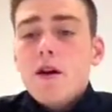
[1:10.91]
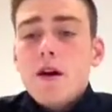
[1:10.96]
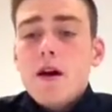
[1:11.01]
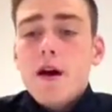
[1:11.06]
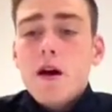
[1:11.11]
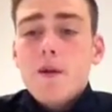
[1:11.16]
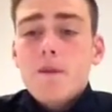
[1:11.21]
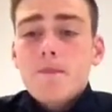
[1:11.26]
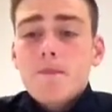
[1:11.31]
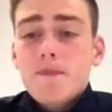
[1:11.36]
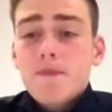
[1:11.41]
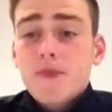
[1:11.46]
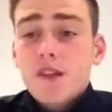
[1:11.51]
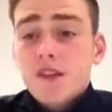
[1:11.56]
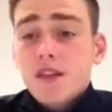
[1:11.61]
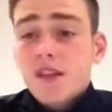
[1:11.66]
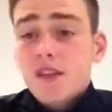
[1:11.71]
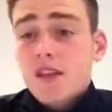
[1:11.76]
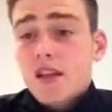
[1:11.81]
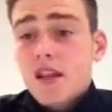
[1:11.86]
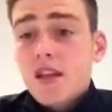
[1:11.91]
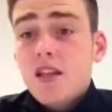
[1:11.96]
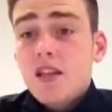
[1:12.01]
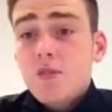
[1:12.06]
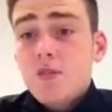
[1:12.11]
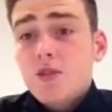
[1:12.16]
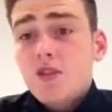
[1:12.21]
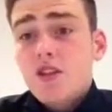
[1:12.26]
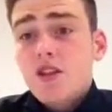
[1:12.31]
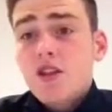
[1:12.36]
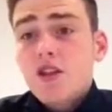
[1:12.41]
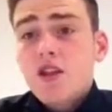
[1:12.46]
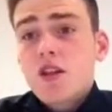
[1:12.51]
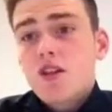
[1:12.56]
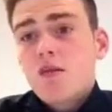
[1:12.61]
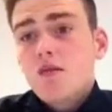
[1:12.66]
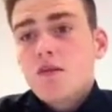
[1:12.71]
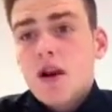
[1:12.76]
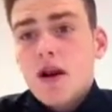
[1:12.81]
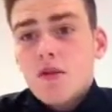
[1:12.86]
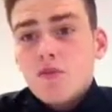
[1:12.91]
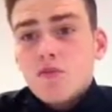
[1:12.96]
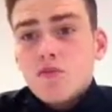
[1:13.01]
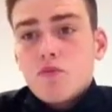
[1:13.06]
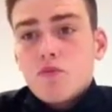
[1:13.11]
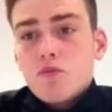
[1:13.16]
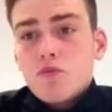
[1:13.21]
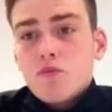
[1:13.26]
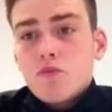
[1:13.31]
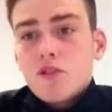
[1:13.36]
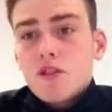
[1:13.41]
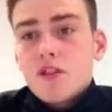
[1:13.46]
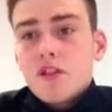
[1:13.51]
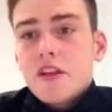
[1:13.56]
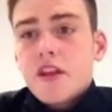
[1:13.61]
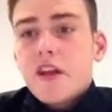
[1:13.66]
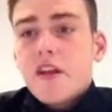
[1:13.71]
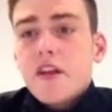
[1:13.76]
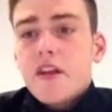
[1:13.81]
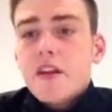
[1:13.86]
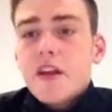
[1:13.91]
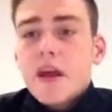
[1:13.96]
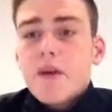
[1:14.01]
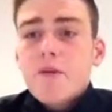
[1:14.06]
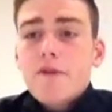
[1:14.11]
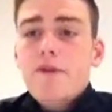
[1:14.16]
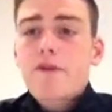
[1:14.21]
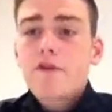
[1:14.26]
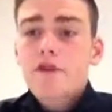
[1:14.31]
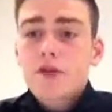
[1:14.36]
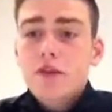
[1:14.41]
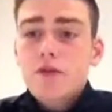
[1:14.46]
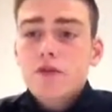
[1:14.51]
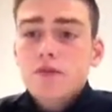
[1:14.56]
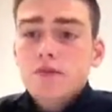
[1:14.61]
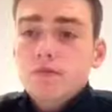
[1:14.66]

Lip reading: This is key to positioning and succeeding in the game of futsal.